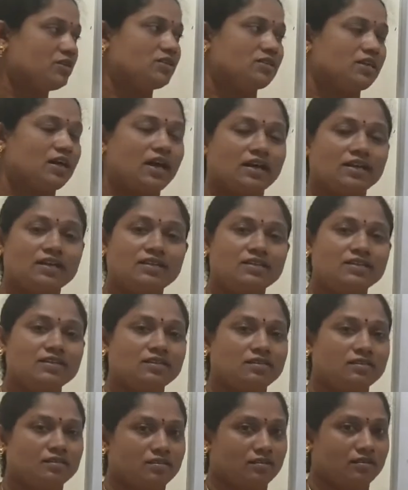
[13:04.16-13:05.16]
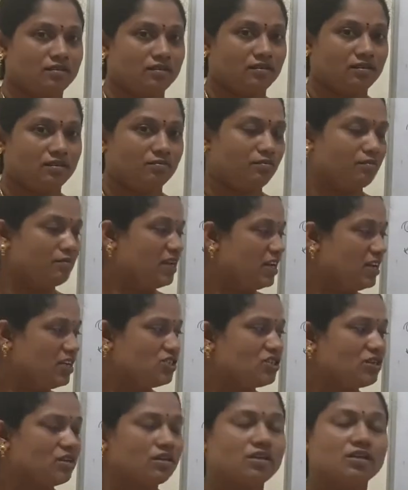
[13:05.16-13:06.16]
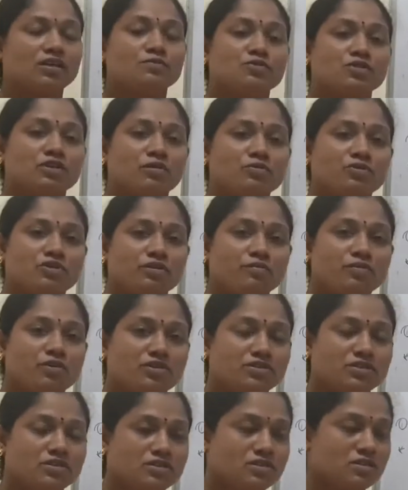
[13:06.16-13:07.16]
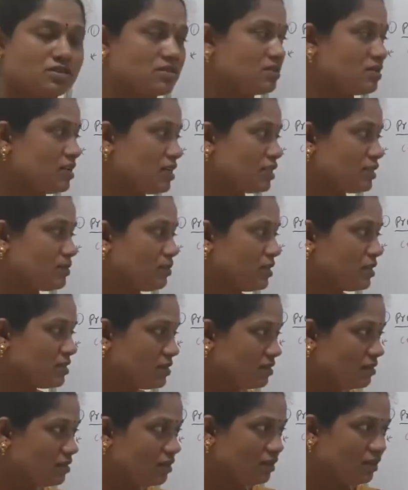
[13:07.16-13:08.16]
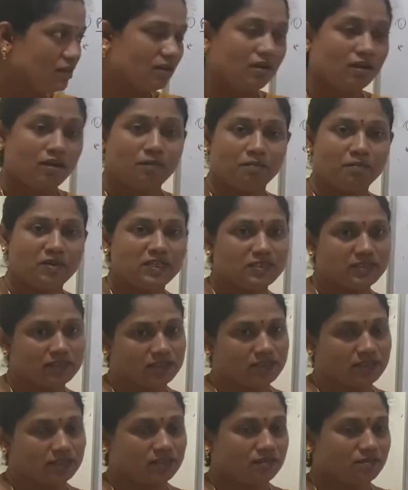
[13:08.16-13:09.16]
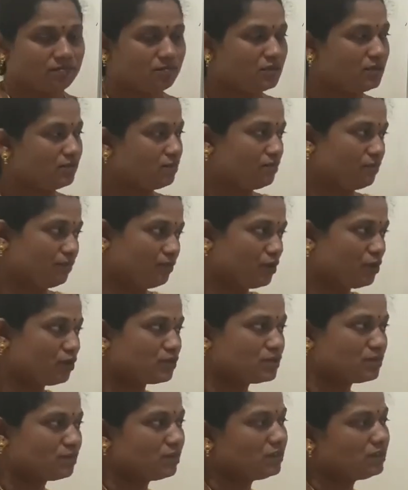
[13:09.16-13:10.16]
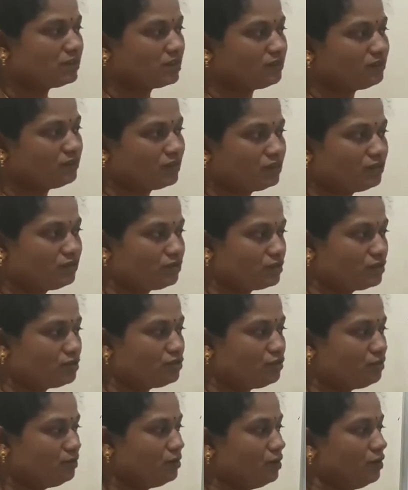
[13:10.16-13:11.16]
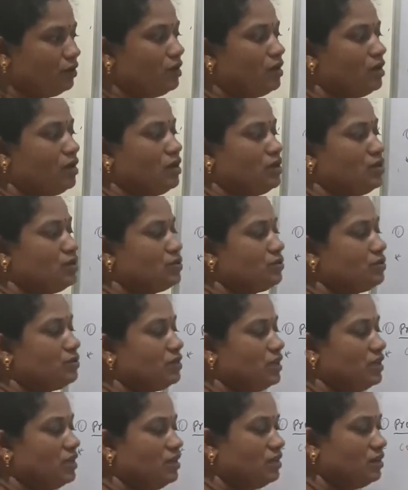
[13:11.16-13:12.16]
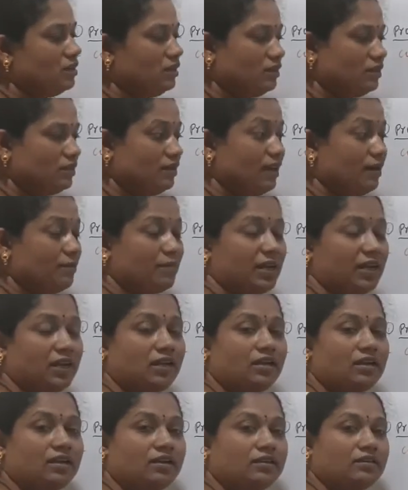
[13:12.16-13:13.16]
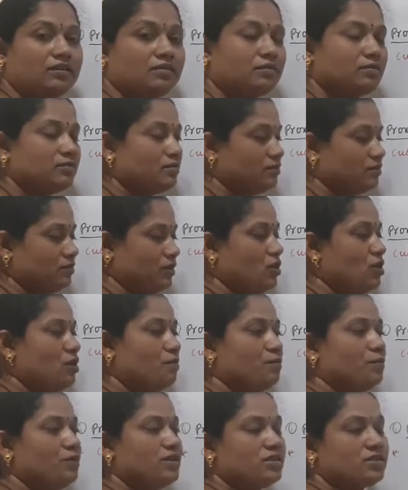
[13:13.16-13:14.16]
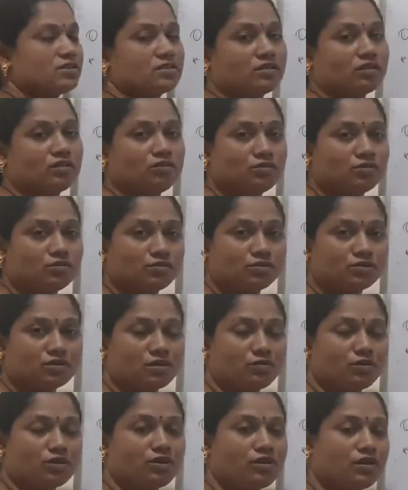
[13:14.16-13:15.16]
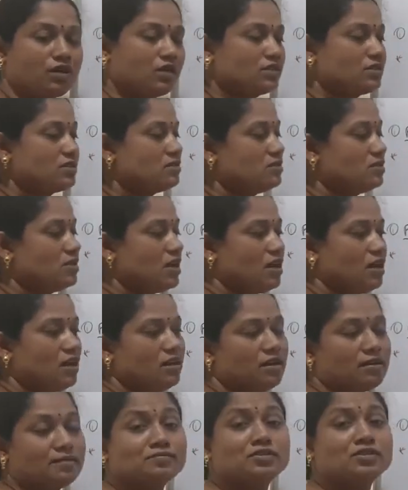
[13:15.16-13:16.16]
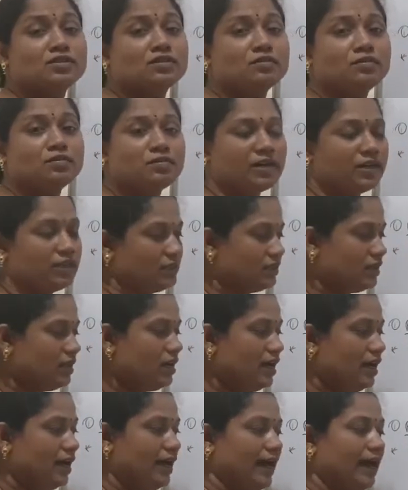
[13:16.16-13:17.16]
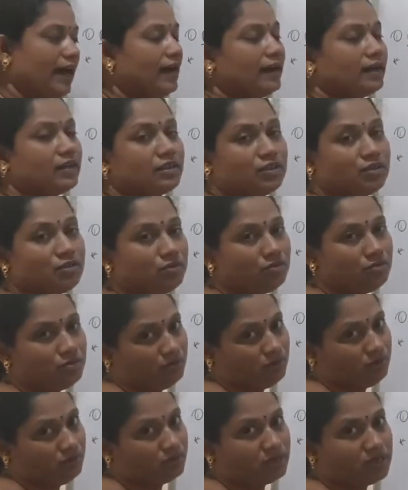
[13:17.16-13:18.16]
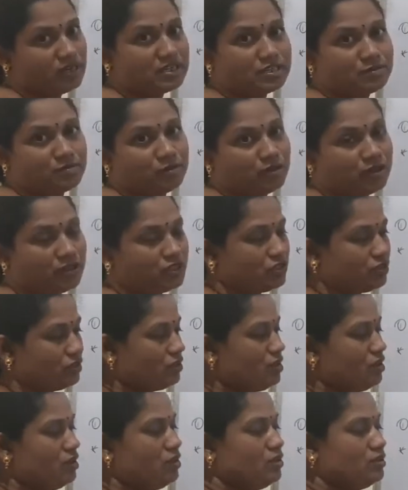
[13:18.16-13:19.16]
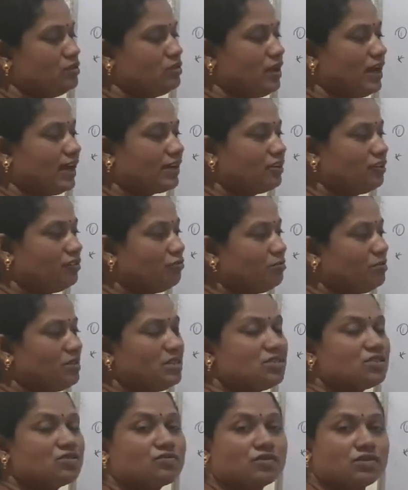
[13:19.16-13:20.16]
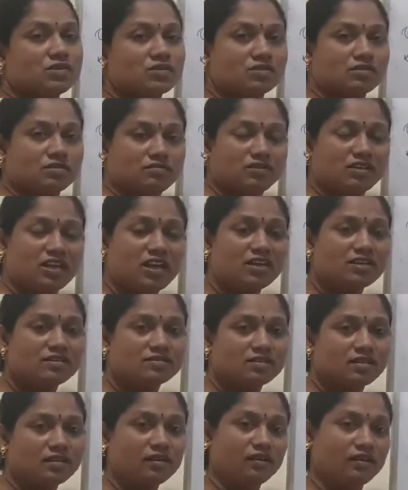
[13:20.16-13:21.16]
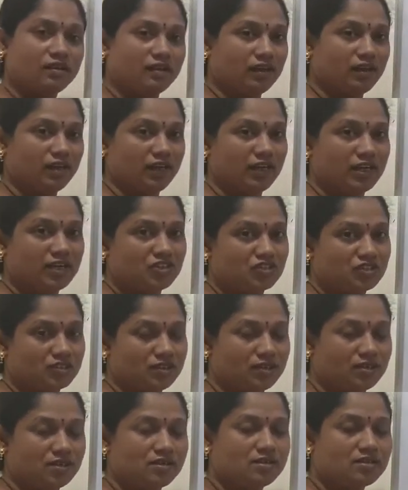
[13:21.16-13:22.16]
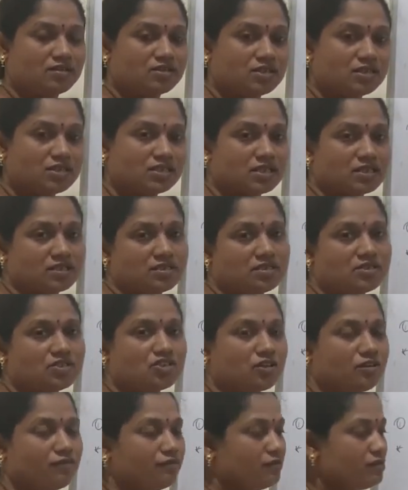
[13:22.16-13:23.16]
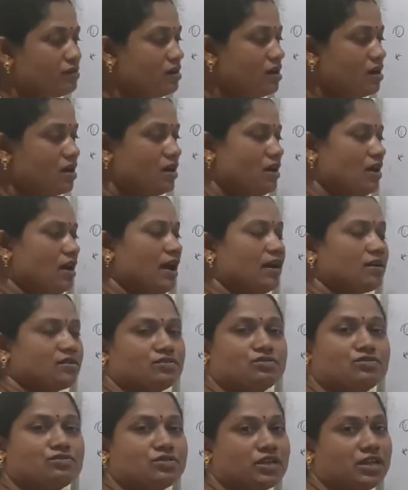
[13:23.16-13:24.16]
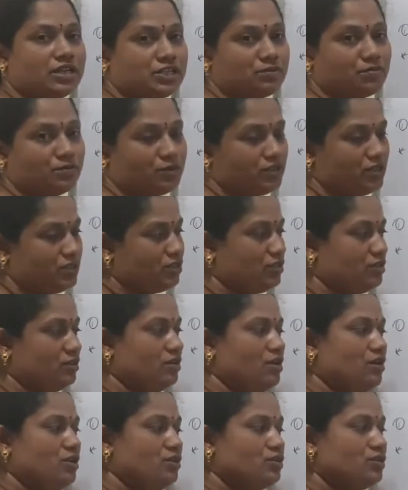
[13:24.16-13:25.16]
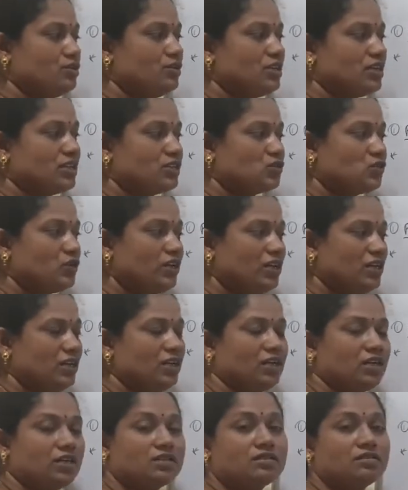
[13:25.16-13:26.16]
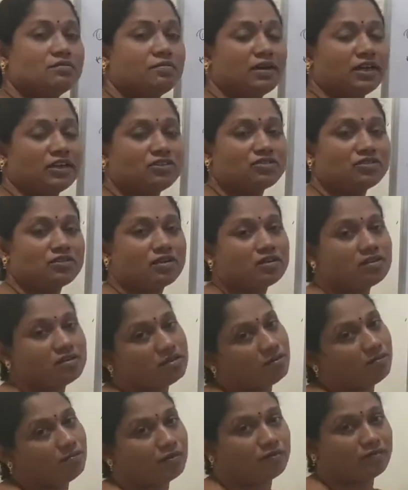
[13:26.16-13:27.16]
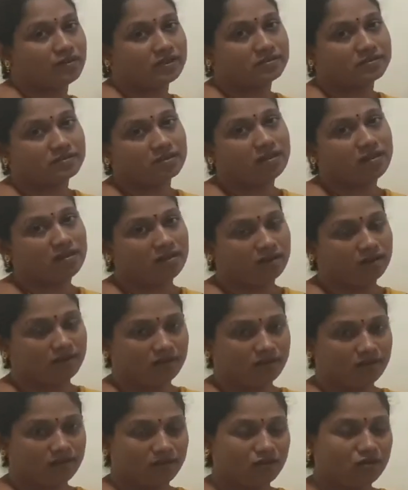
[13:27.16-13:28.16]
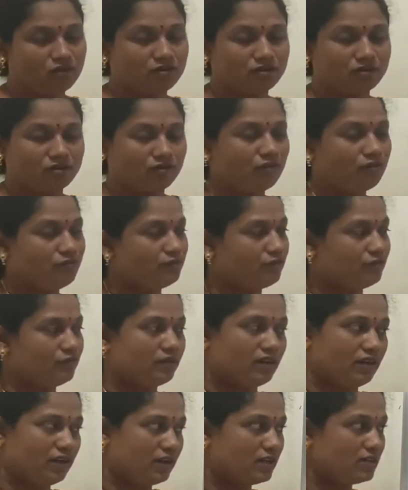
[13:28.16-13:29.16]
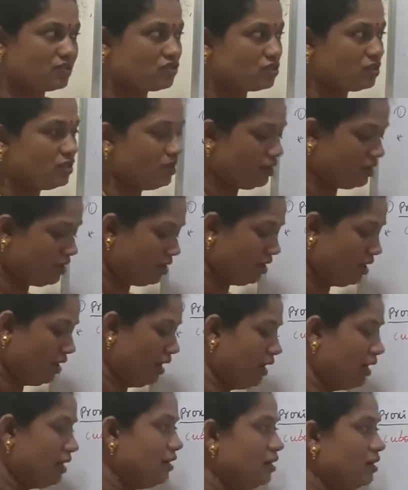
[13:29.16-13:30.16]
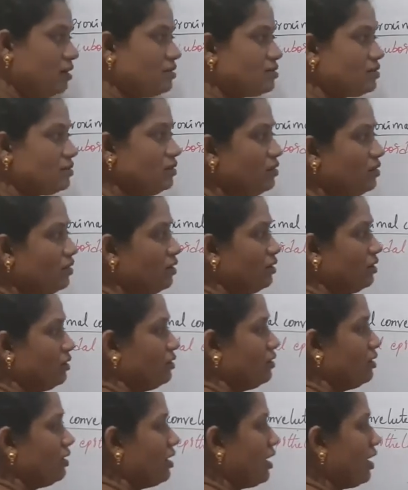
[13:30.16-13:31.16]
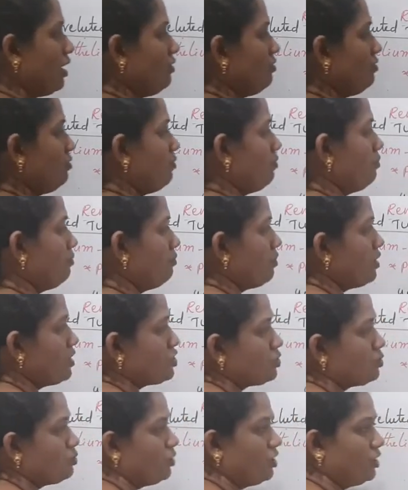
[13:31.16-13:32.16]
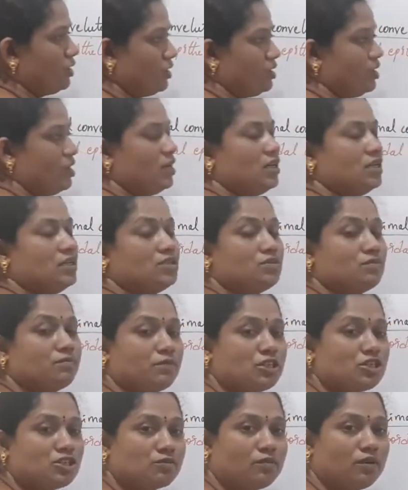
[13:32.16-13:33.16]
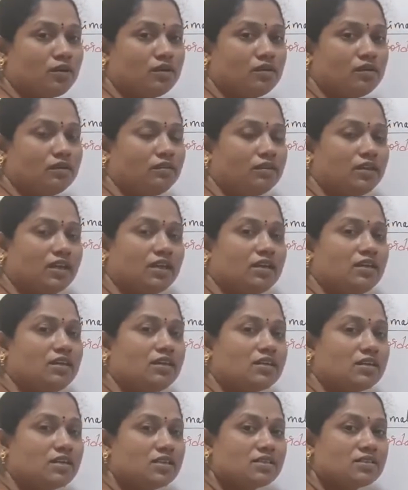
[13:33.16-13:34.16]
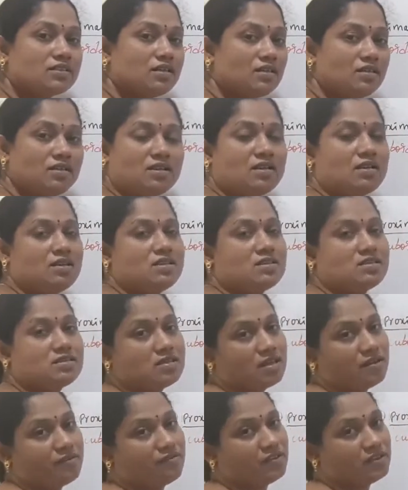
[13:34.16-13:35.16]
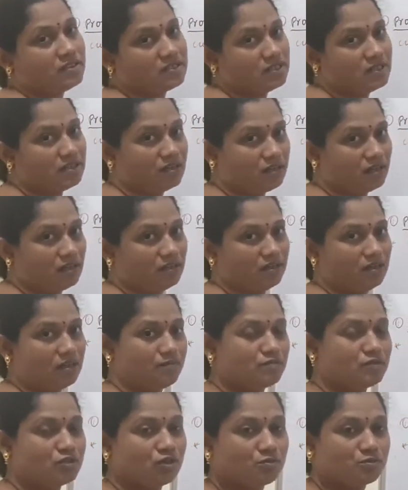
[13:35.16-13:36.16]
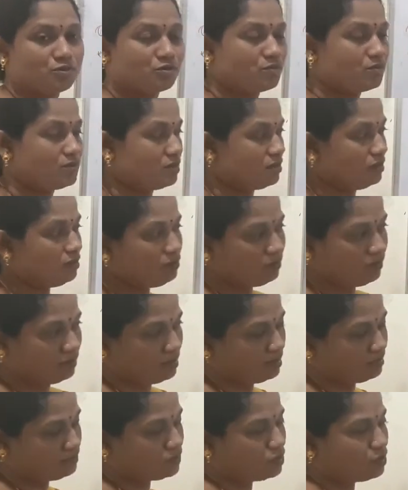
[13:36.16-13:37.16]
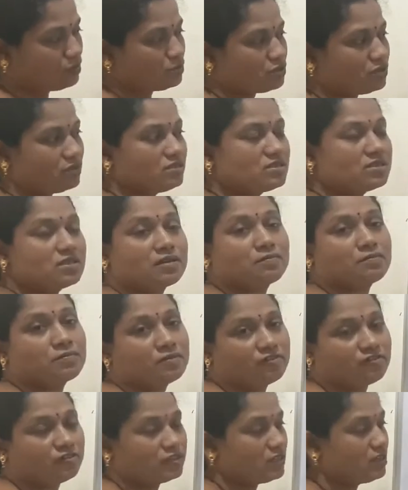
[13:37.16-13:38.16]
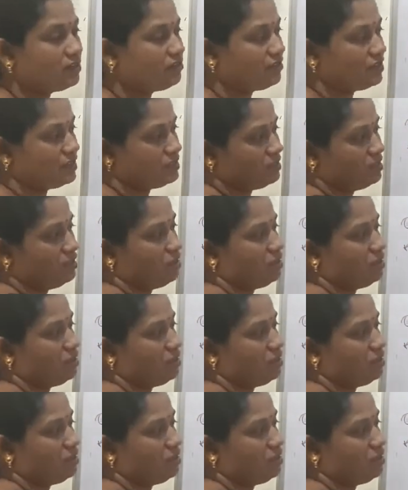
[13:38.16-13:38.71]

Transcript: is highly major reabsorption processes takes place in the PCT, proximal convoluted tubule. So here mainly the components glucose, amino acids, they are absorbed by the active transportation. So active means which needs the energy. Energy is essential for active transportation. So that's why the mitochondria provides a lot of energy, and also they have brush border. So brush border, they increase the surface area, absorption surface